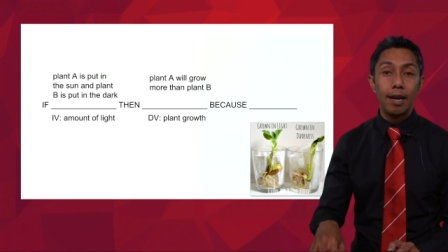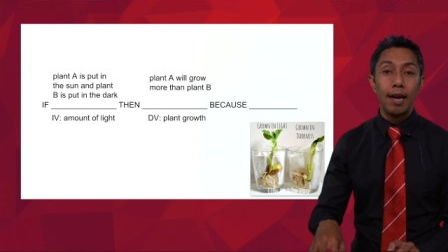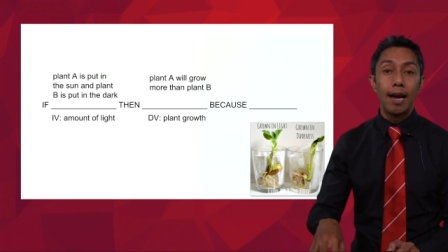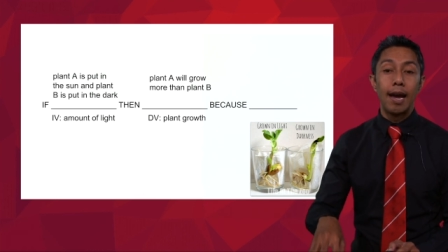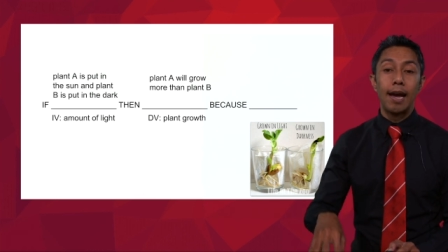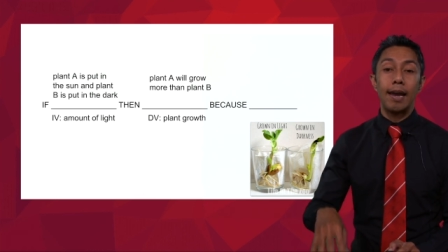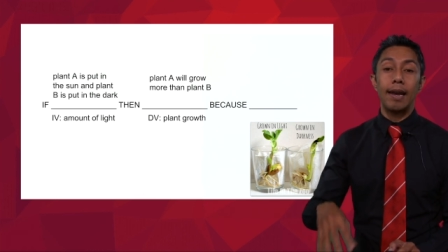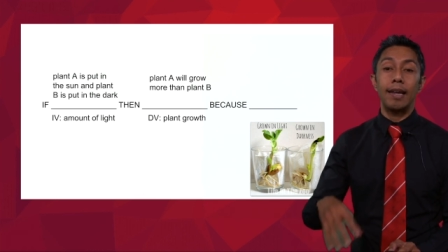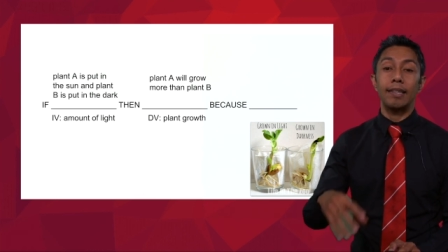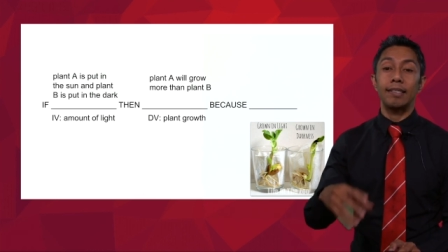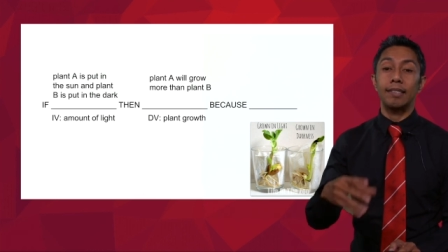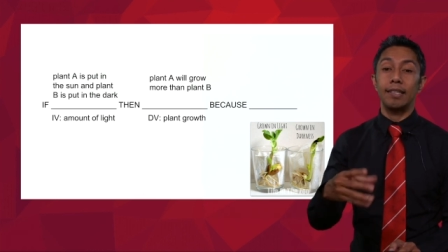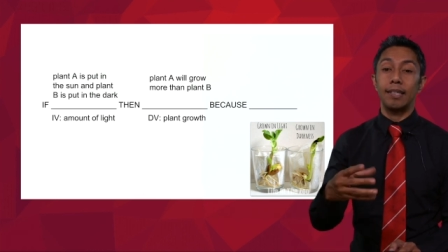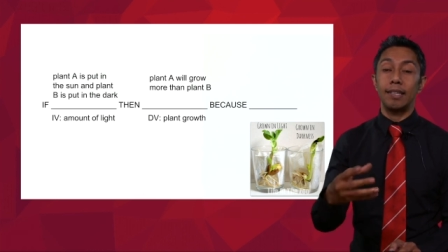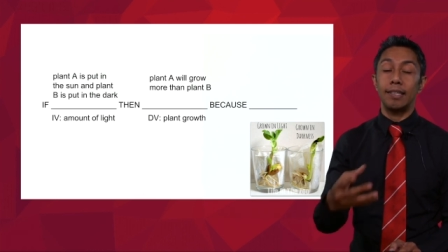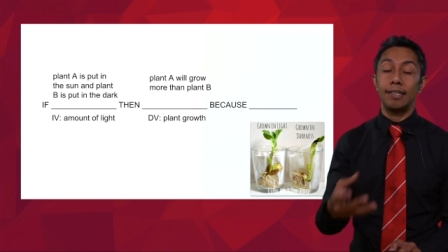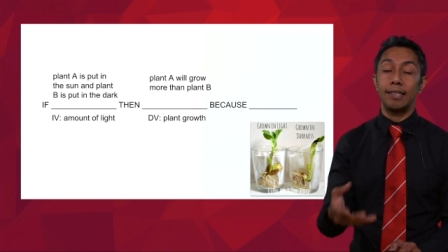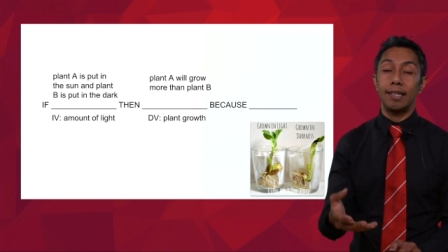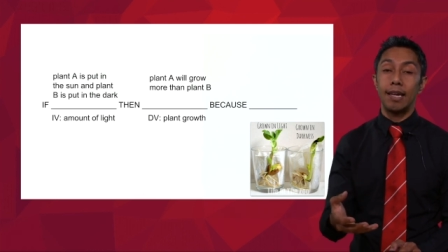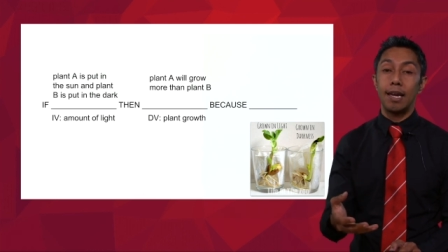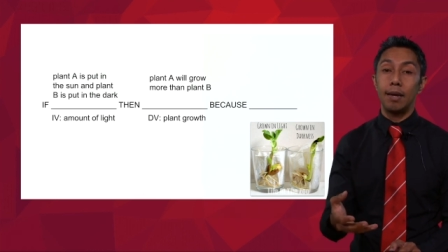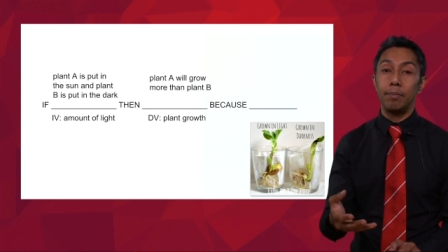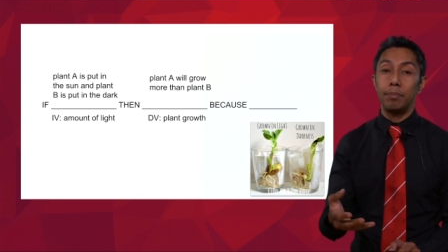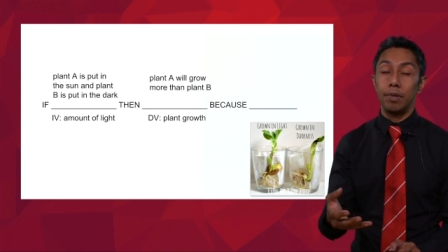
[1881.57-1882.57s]
and as an
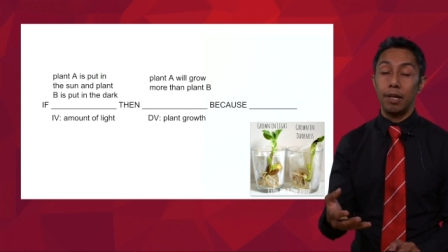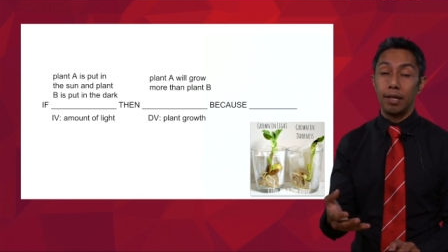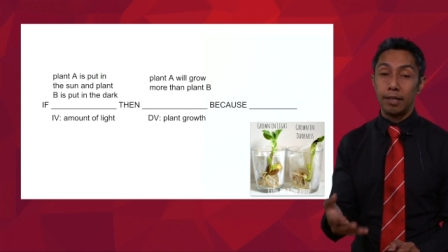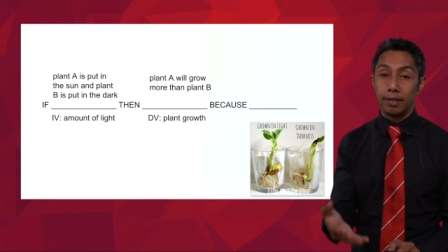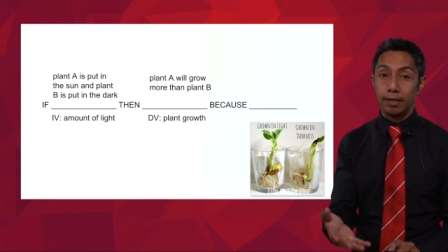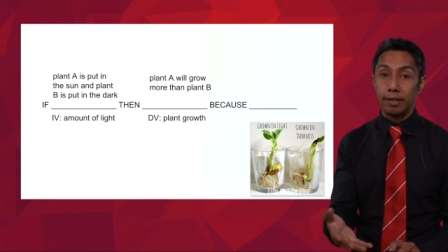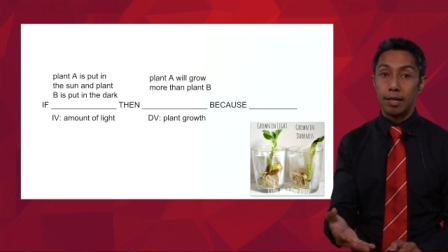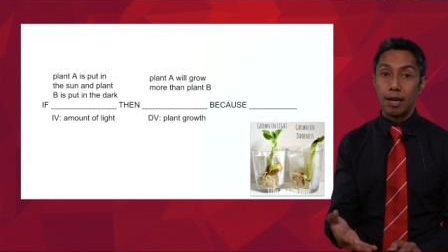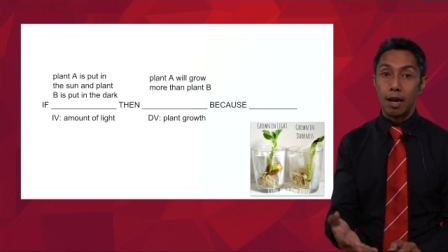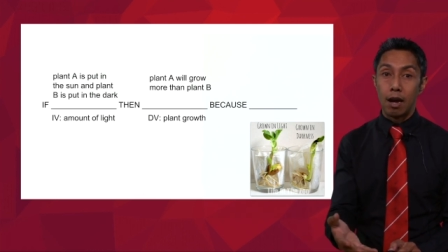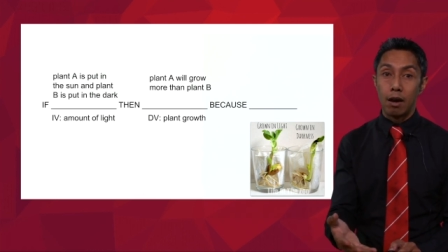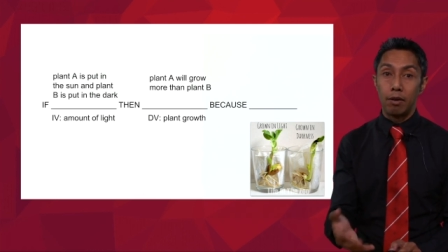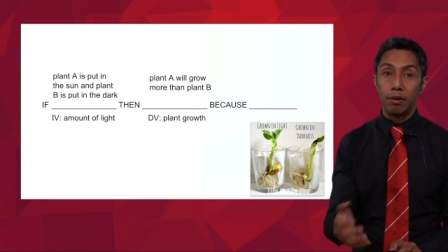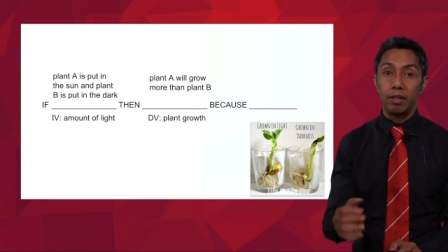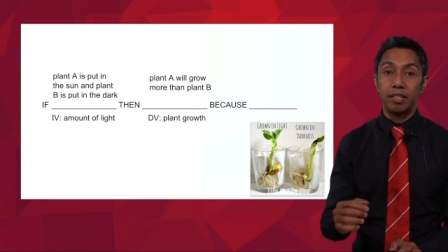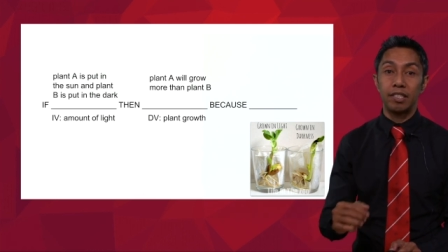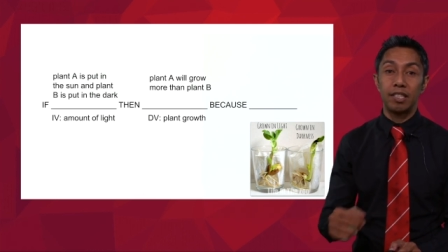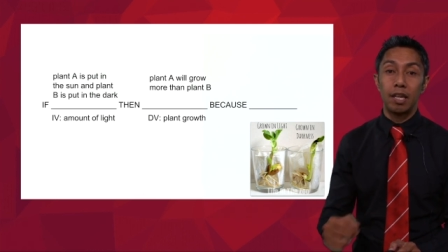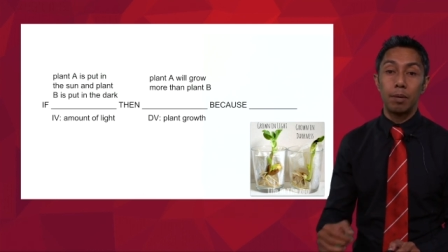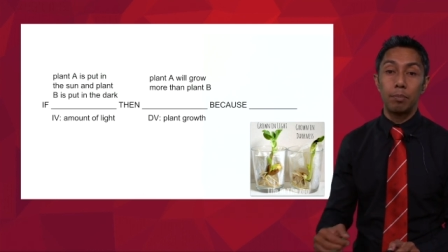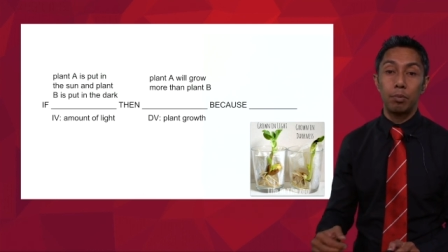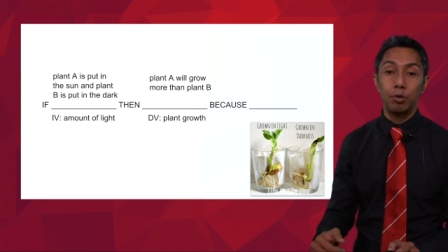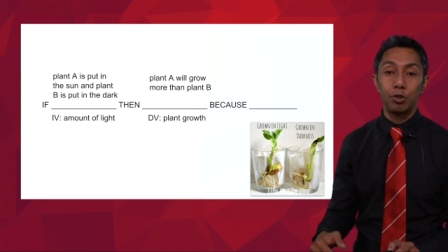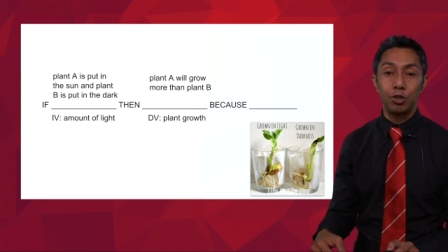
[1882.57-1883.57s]
example, as our
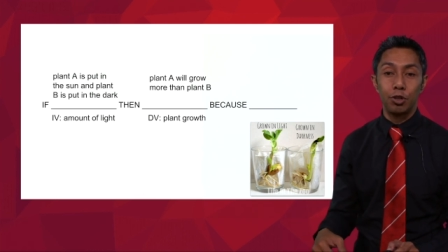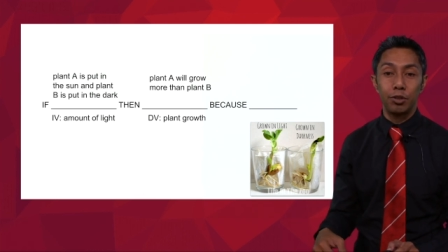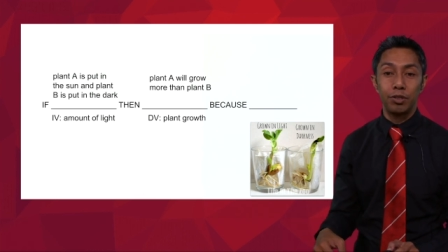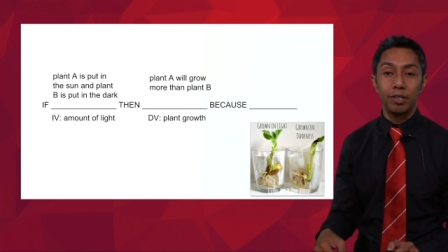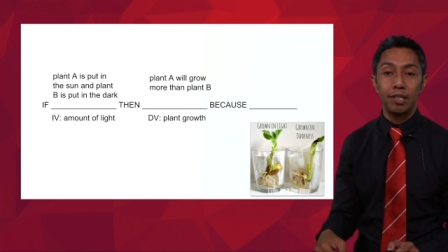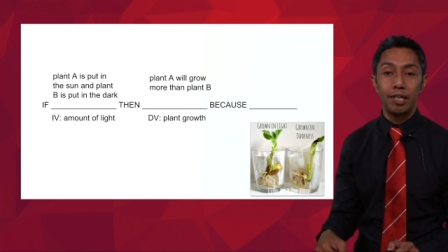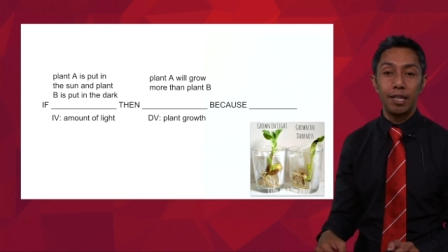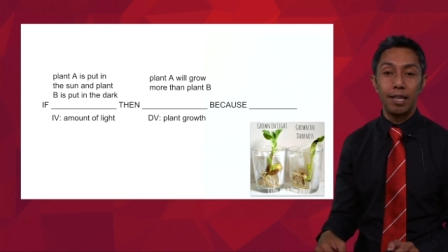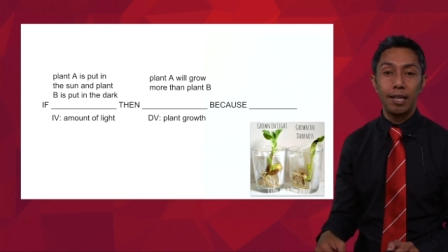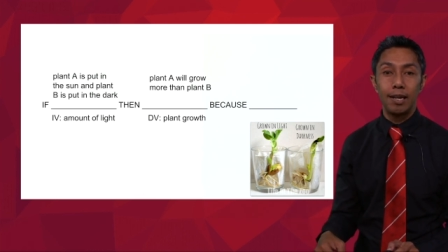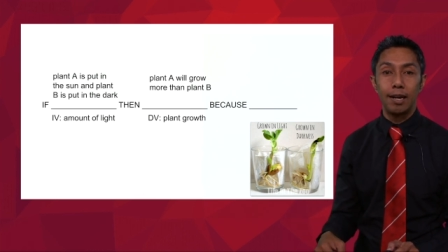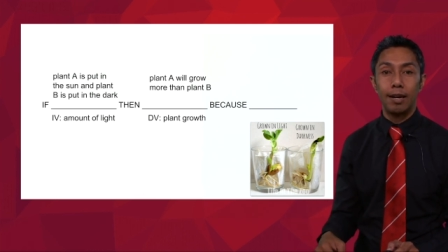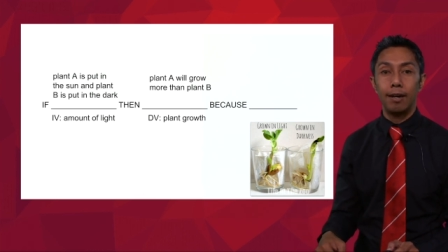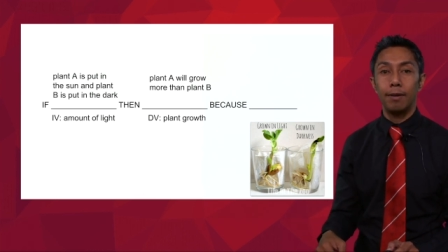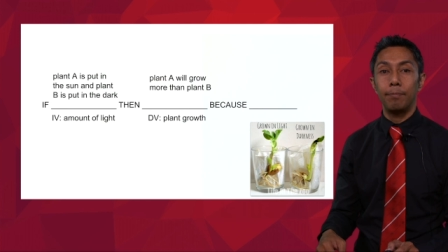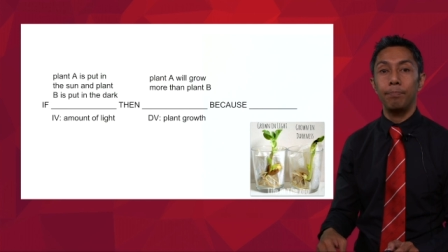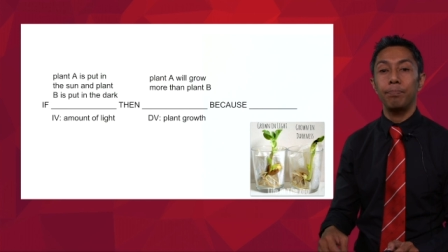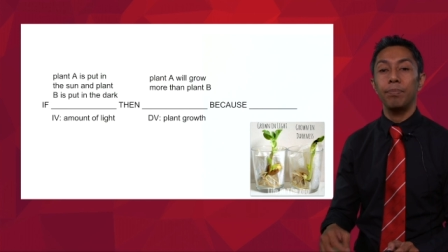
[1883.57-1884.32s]
example shows here,